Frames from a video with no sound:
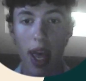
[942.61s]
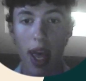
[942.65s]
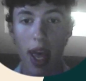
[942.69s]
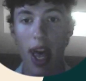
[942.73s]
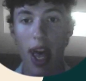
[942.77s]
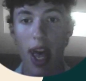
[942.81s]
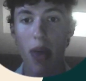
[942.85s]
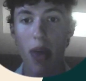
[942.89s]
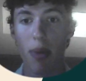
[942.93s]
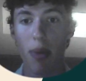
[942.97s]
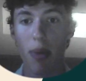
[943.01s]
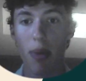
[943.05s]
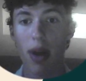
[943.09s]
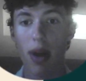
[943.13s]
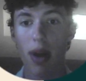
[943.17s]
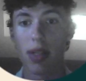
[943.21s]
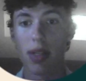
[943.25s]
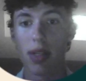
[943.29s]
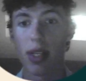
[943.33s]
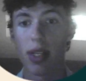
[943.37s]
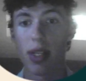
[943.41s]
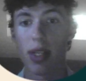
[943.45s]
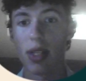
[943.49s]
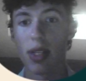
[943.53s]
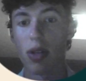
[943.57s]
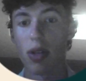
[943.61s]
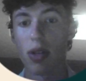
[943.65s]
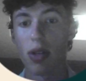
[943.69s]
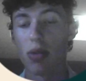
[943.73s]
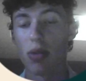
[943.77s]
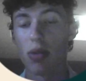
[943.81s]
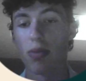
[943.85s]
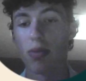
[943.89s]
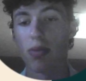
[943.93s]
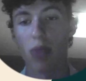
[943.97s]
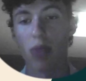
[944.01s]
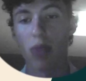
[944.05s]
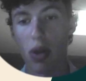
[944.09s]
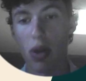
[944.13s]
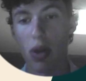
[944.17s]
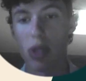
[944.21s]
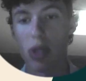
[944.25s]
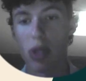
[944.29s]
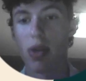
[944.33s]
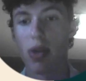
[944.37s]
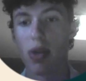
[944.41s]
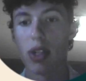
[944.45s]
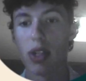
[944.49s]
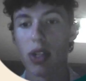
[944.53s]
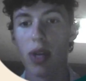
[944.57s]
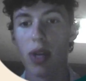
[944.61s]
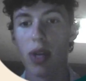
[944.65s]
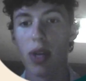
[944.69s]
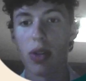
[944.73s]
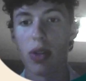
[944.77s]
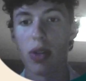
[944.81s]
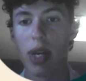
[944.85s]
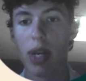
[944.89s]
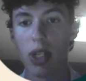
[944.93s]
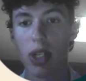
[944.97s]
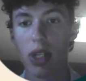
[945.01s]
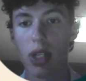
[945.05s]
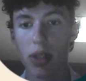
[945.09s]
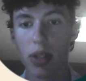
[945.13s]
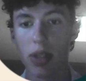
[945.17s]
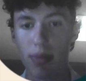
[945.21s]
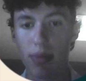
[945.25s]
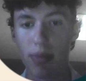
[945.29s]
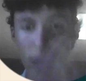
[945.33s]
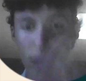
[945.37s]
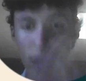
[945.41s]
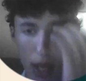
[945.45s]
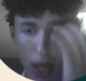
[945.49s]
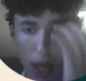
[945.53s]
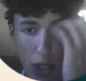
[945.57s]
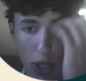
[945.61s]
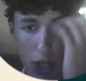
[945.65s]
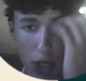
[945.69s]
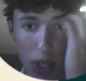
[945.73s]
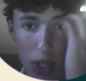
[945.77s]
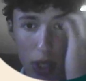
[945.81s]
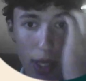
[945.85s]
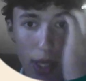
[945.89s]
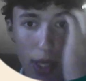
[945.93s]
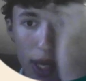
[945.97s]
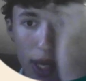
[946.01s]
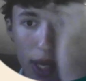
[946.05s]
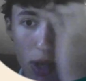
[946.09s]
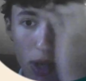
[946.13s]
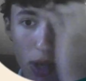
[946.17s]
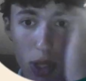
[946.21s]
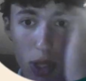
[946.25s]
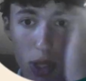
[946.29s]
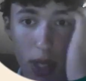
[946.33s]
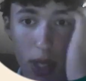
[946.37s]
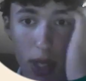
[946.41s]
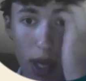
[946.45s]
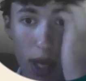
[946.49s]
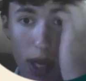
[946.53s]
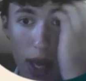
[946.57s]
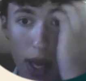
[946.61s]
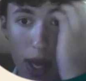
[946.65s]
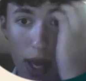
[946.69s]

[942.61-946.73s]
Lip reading: And the process is also known as translocation, ensures that the energy